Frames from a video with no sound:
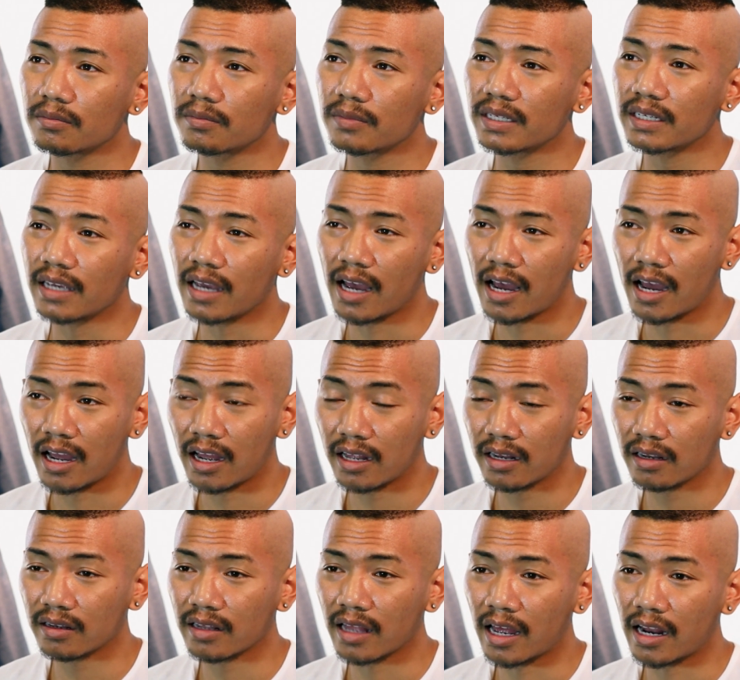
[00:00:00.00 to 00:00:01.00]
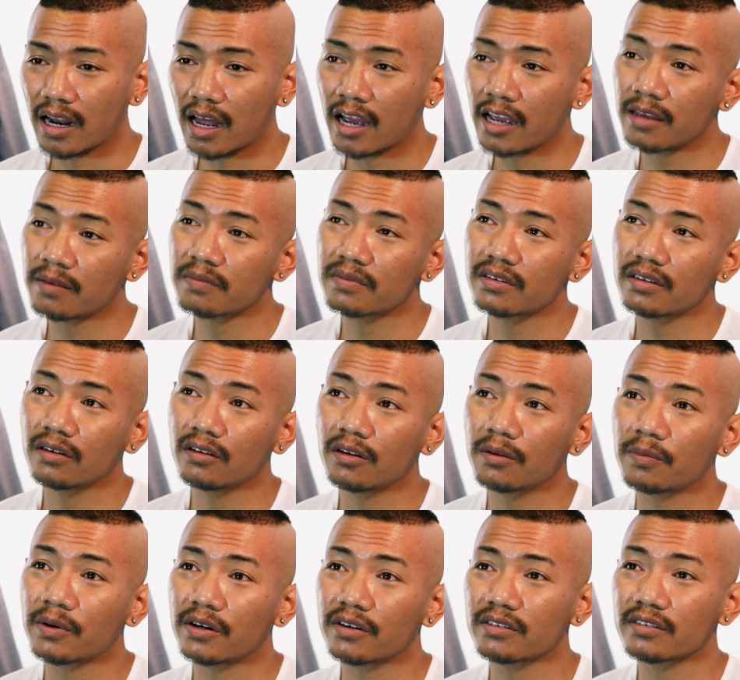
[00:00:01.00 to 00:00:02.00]
But yeah, that I am still the
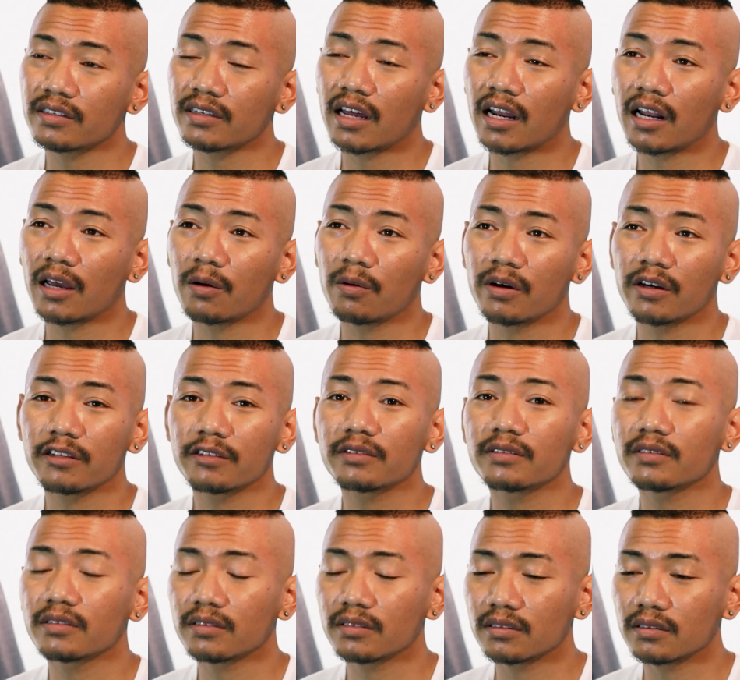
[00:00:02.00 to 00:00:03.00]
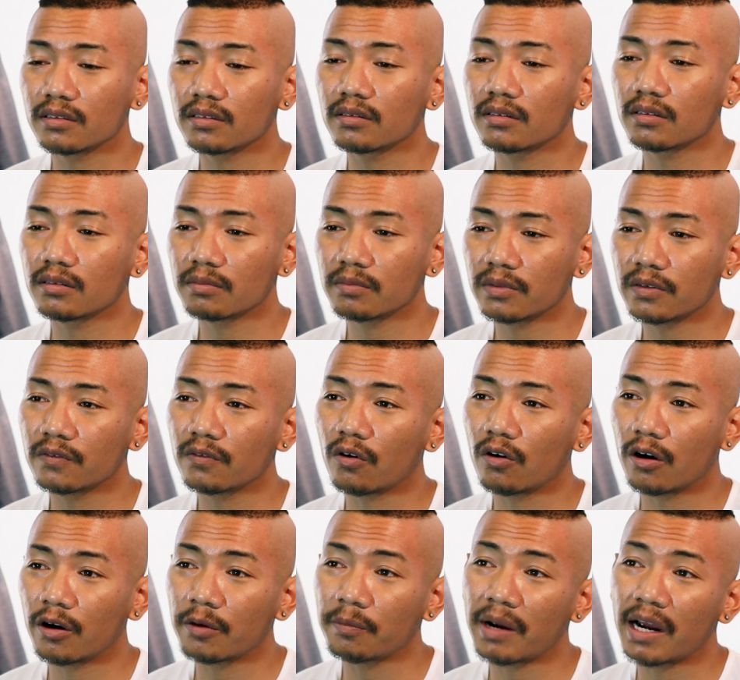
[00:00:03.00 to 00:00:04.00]
person that I was
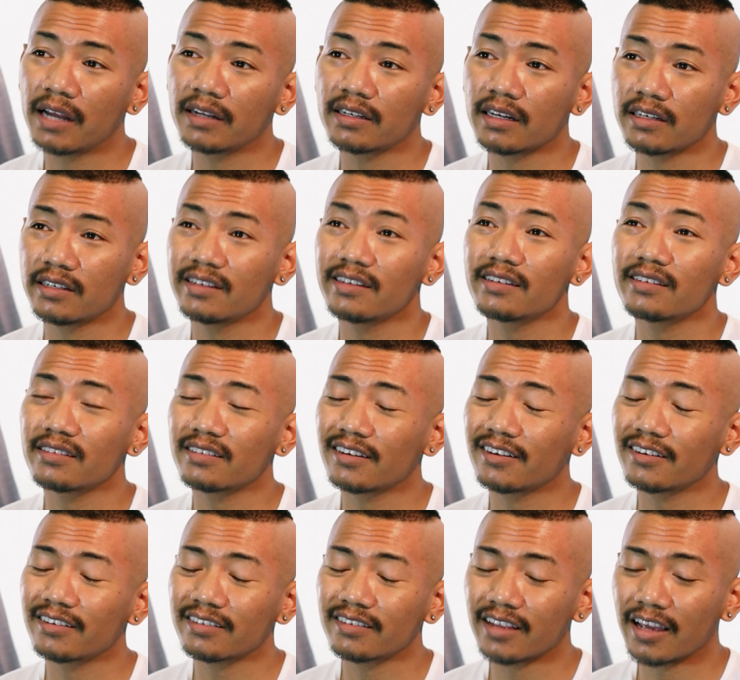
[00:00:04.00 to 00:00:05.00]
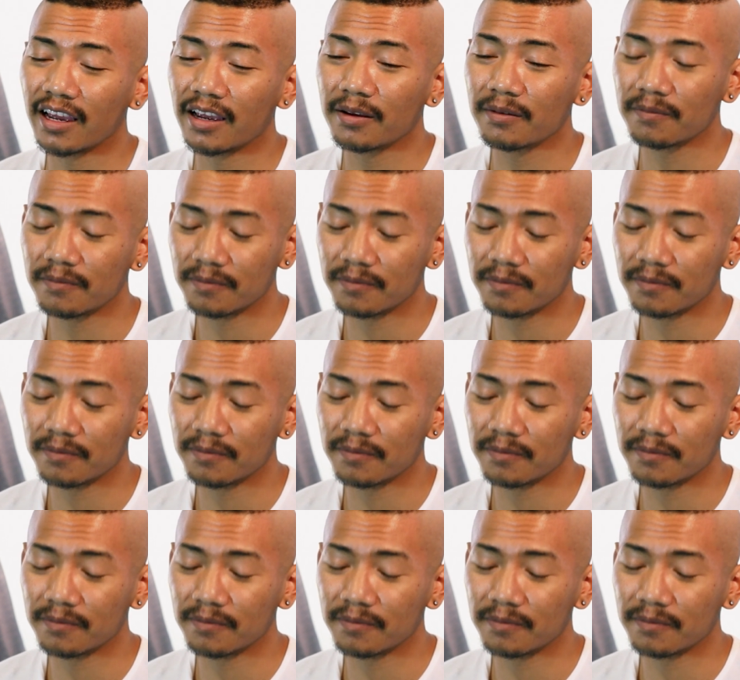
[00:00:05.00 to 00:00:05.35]
before. My identity is still the same.